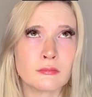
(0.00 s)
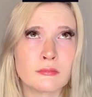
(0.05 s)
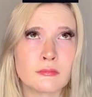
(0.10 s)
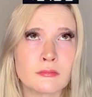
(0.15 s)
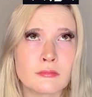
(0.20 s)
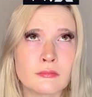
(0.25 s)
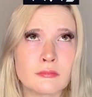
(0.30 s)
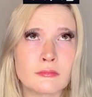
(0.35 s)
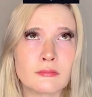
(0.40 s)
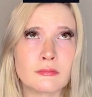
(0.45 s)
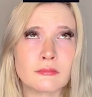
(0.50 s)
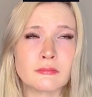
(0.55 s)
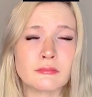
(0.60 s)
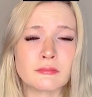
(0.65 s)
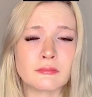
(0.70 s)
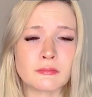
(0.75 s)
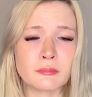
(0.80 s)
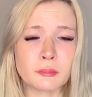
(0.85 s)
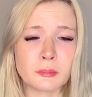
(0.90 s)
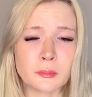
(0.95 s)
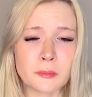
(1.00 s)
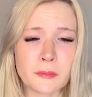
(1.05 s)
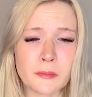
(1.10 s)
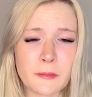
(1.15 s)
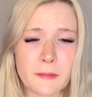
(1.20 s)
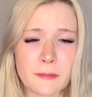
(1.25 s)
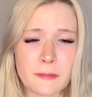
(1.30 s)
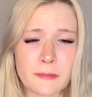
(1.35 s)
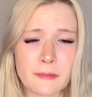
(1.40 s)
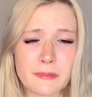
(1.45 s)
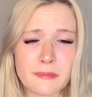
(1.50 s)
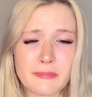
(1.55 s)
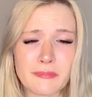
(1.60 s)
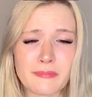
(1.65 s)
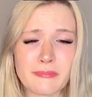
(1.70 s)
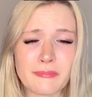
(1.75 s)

Nobody speaks.